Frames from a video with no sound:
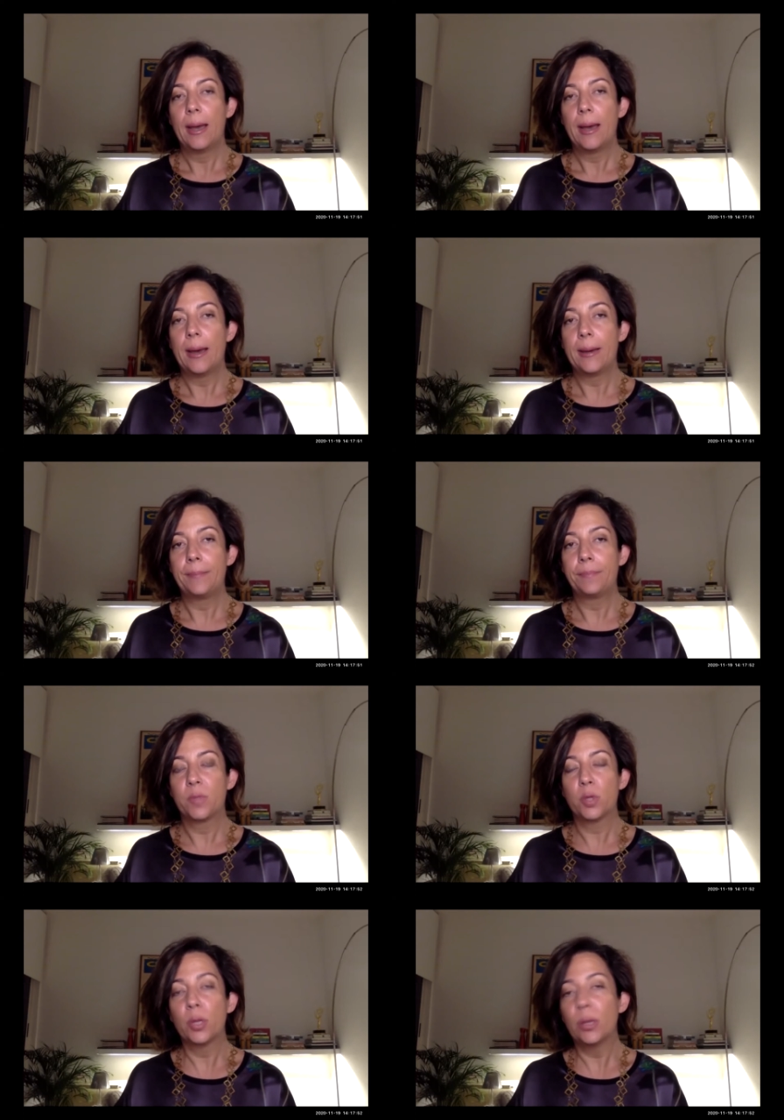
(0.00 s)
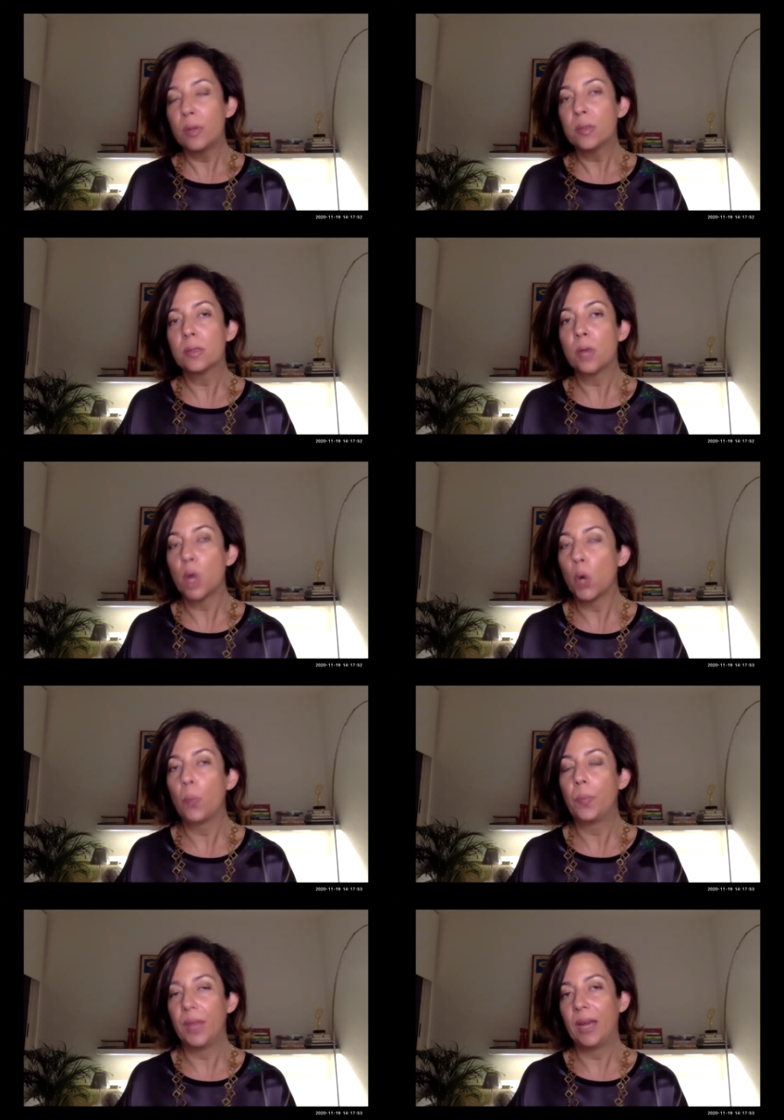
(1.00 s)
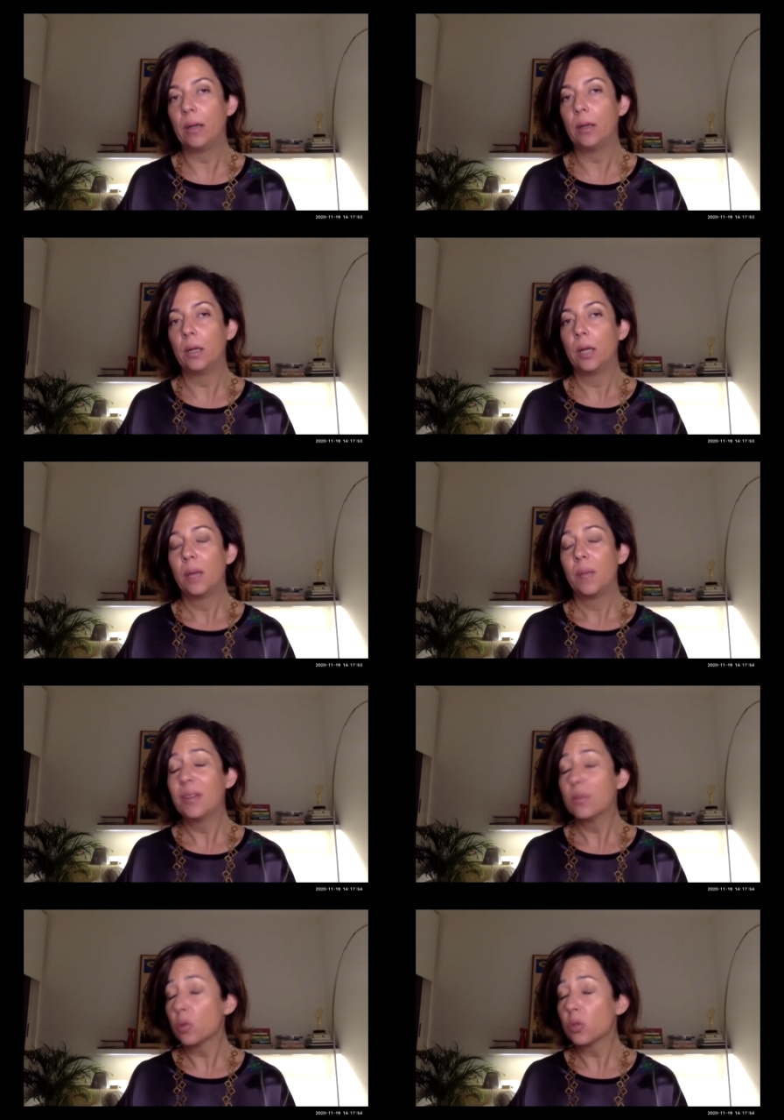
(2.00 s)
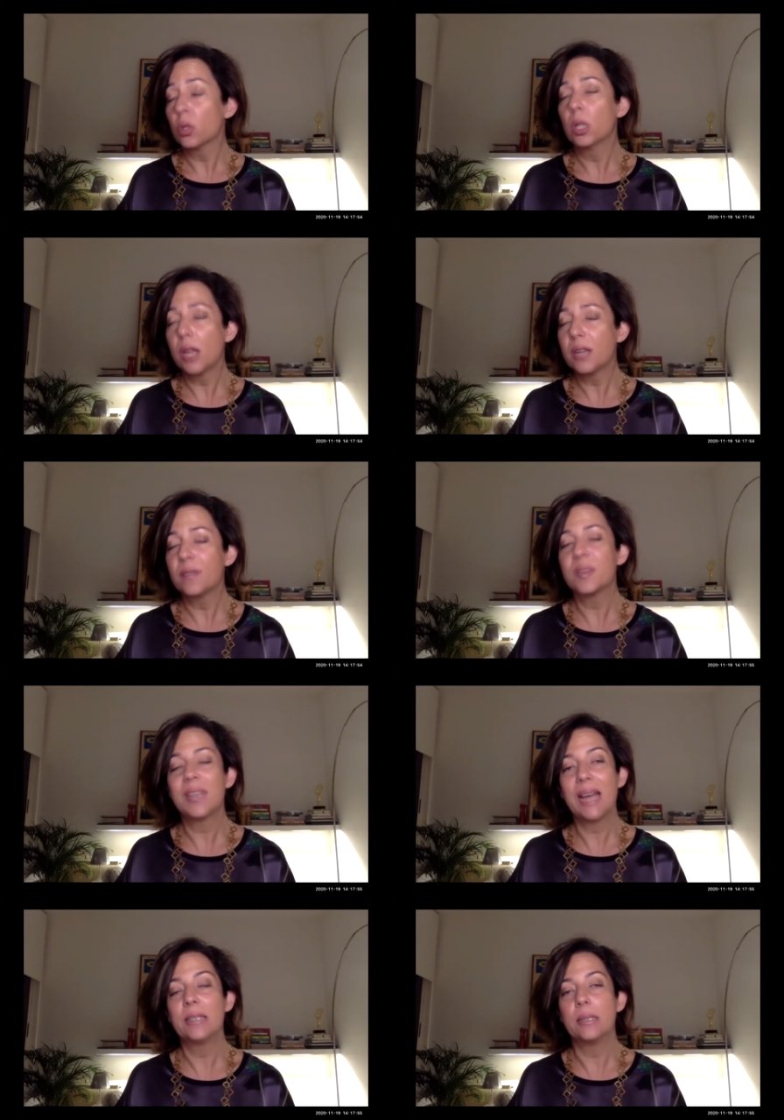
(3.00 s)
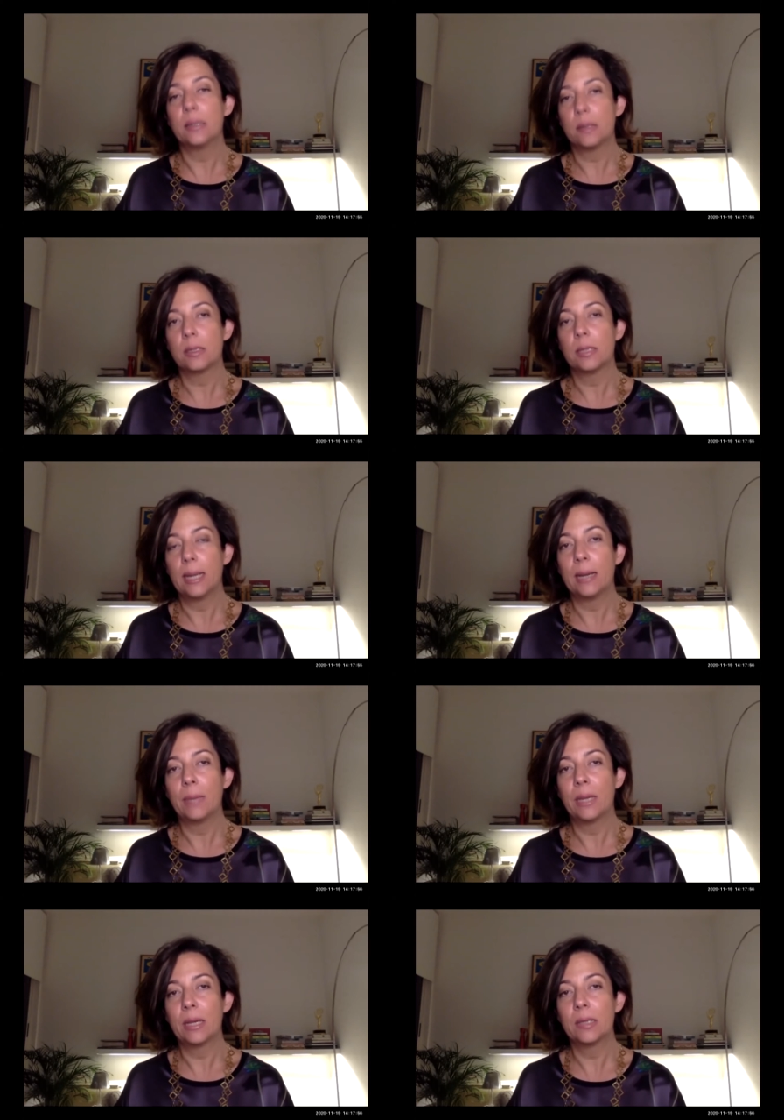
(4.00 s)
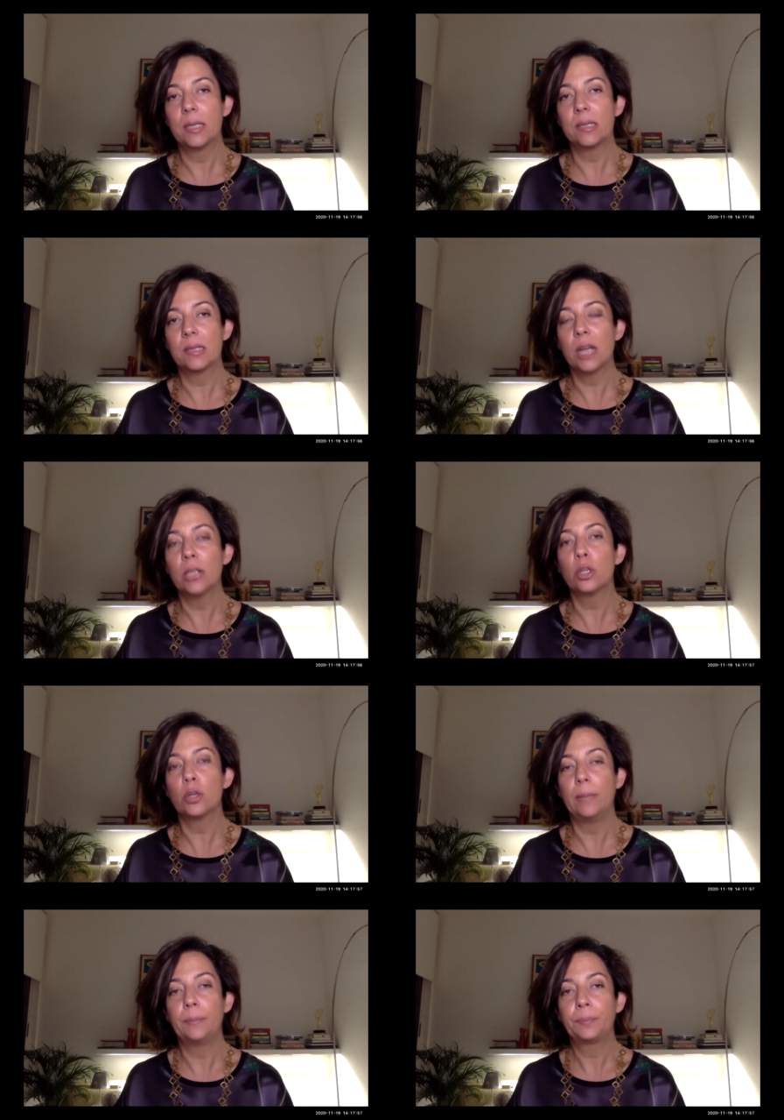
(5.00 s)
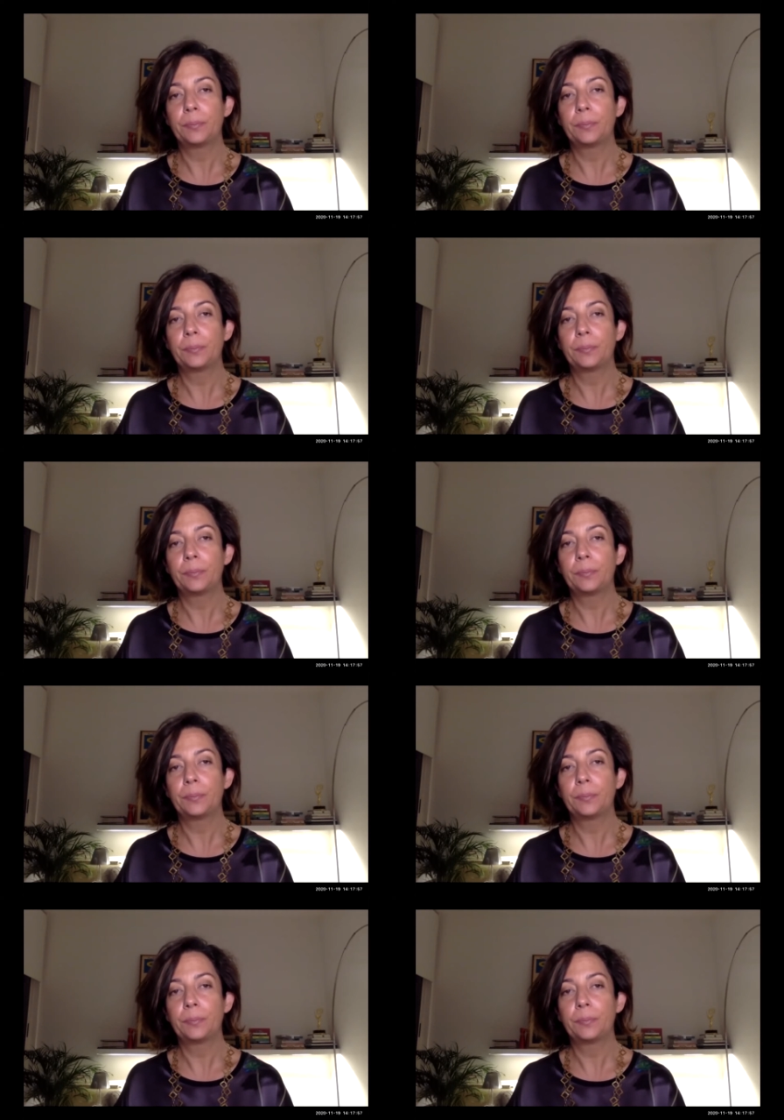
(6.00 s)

So there is hope there. But there's also a lot of sadness, Leila, because this country